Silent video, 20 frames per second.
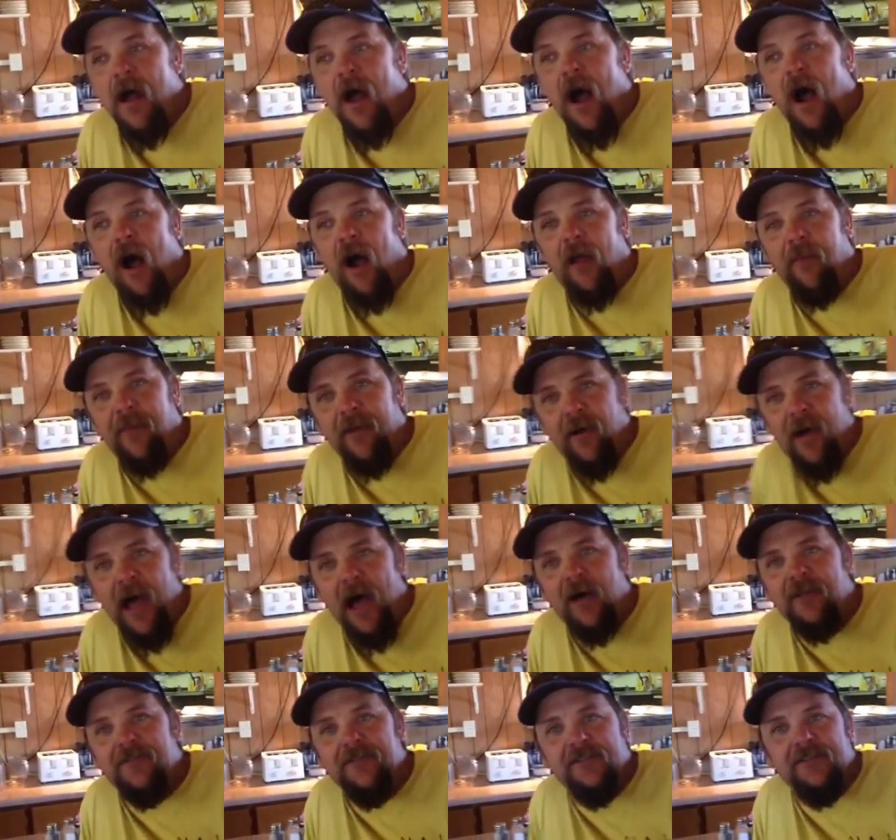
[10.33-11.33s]
Uh, I built
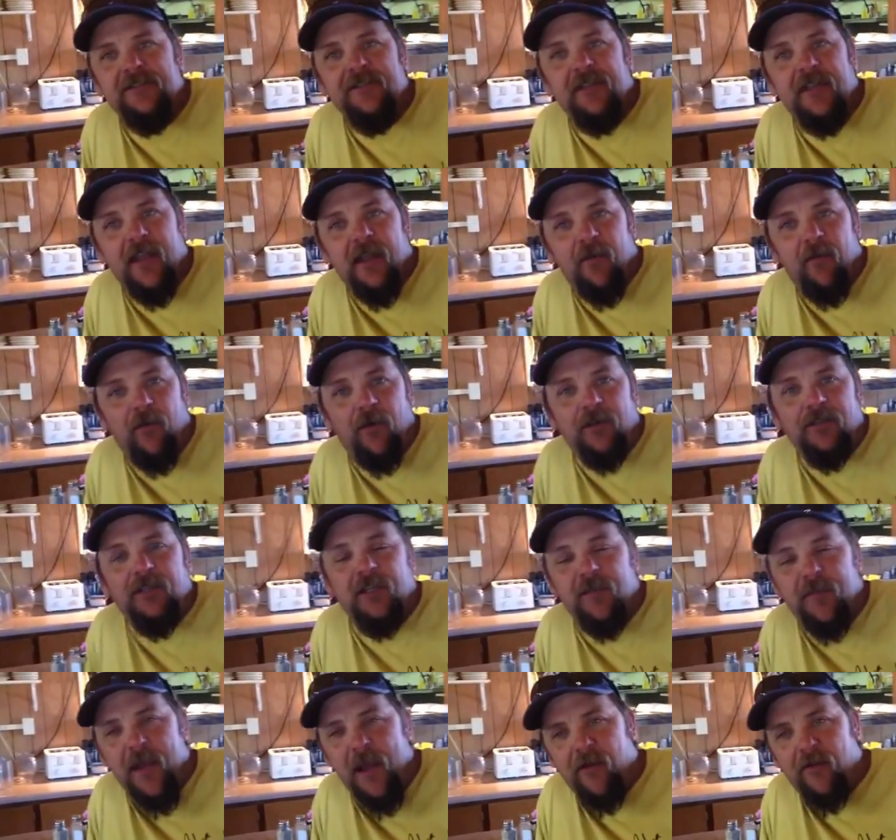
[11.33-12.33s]
houses, and then I worked
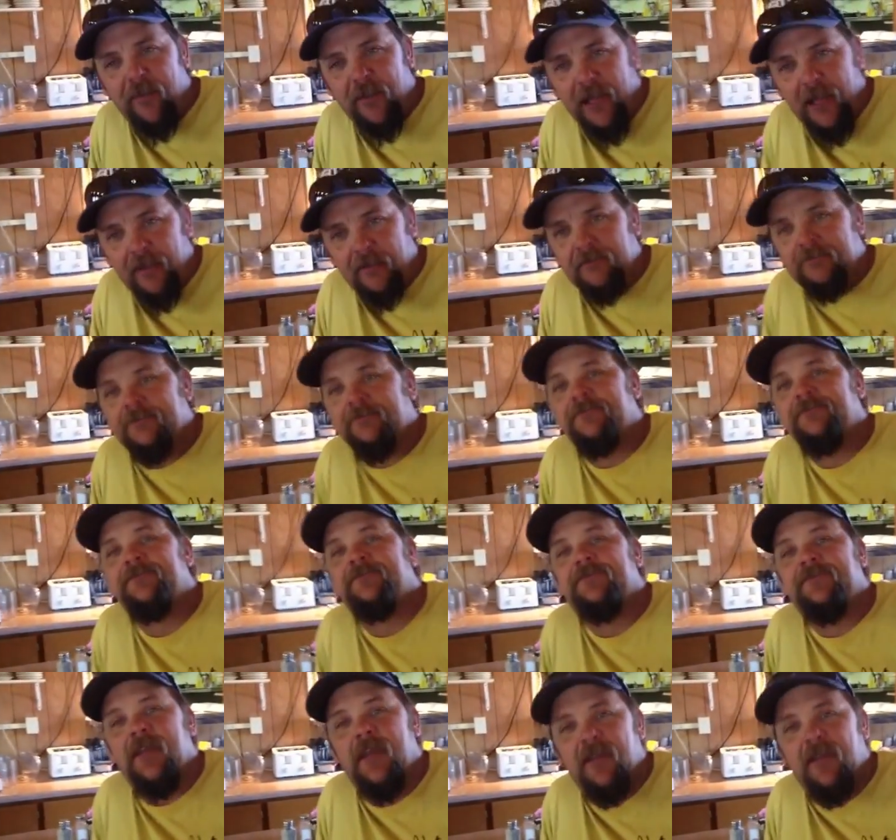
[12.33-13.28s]
at a power plant.